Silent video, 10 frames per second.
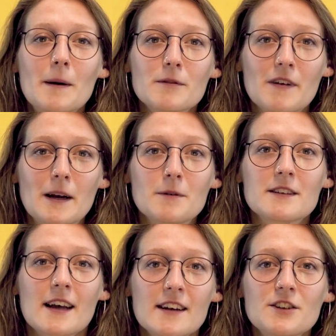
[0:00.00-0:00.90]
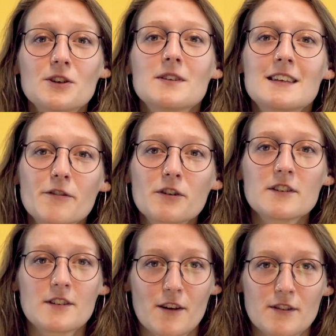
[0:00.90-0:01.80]
web developers tend to use
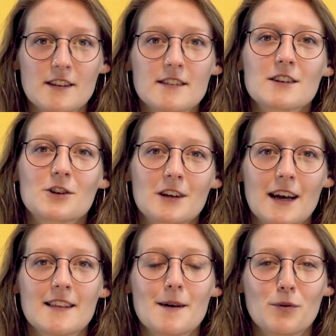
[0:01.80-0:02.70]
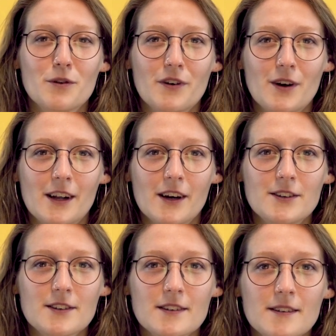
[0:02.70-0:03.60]
different services to create their
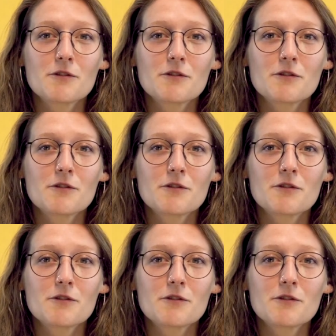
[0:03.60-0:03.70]
portfolios.